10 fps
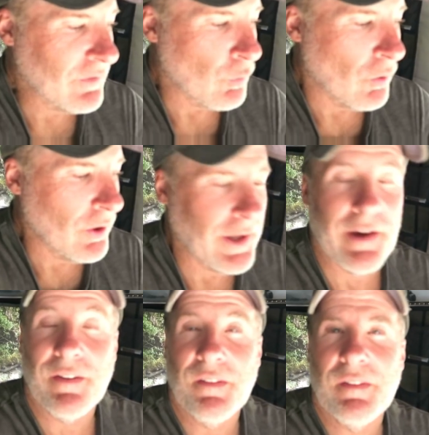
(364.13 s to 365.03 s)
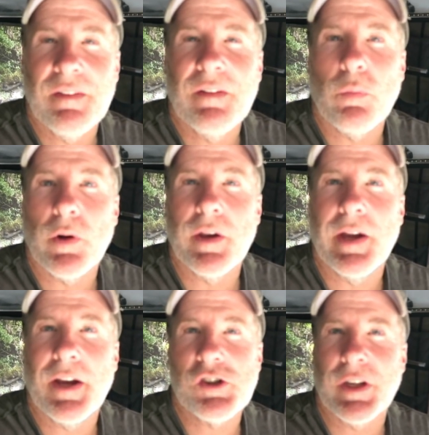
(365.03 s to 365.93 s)
gets worn out. We're
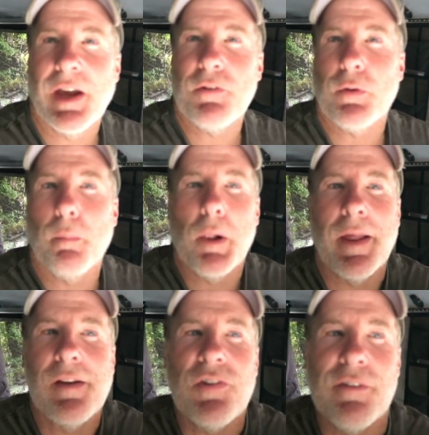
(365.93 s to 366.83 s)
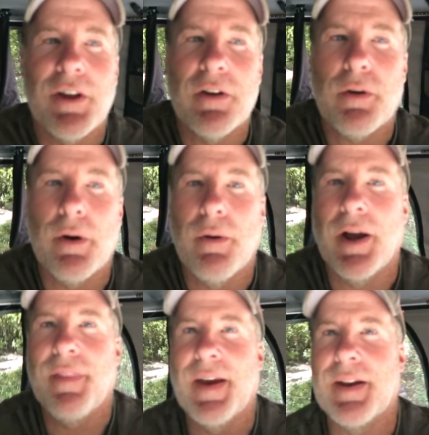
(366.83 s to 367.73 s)
gonna actually have to replace the Velcro
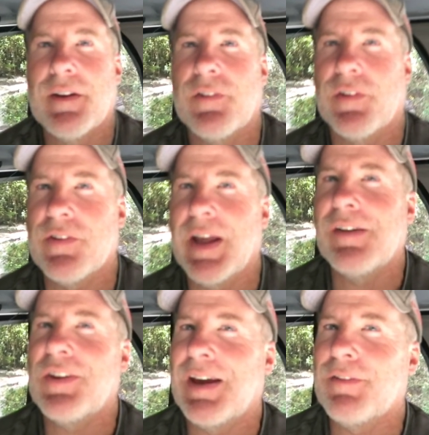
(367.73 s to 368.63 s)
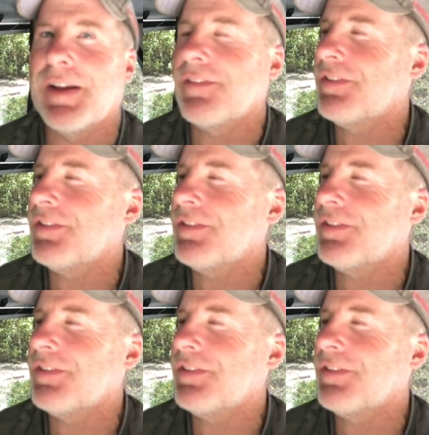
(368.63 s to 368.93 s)
on that because it's nice to have that